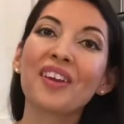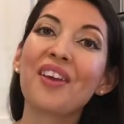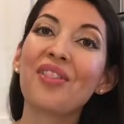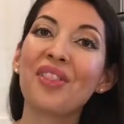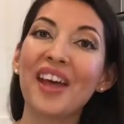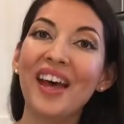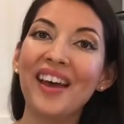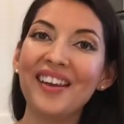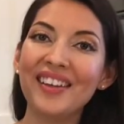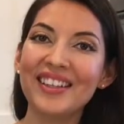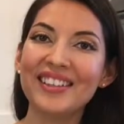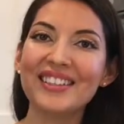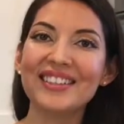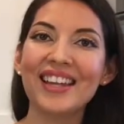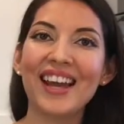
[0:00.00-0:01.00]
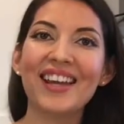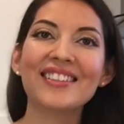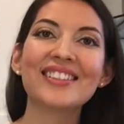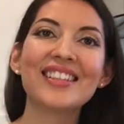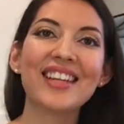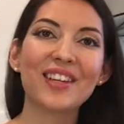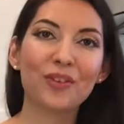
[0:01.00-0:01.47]
That is nice
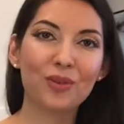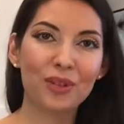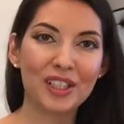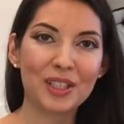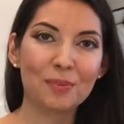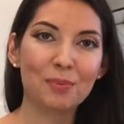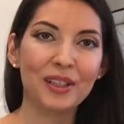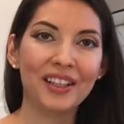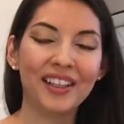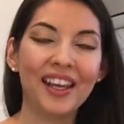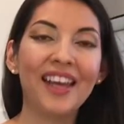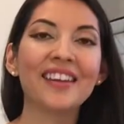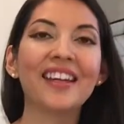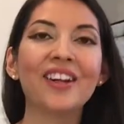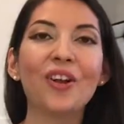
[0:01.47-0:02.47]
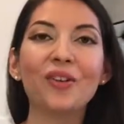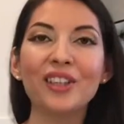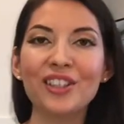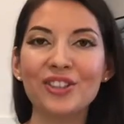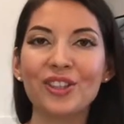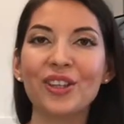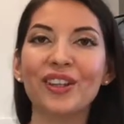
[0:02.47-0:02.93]
and crispy, and it
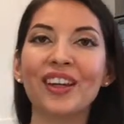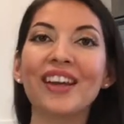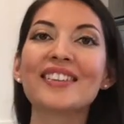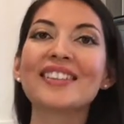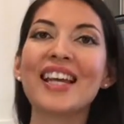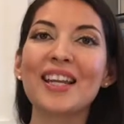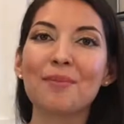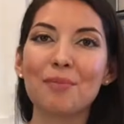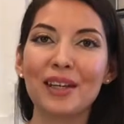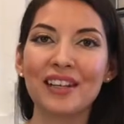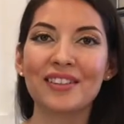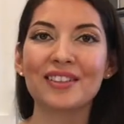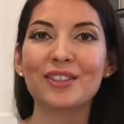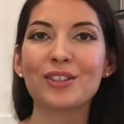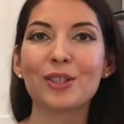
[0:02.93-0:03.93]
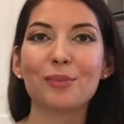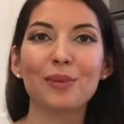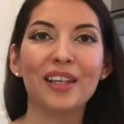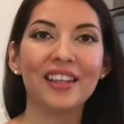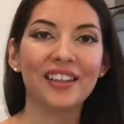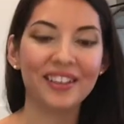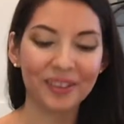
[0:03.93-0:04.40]
only took 10 minutes to
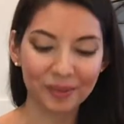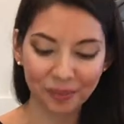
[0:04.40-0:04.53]
make.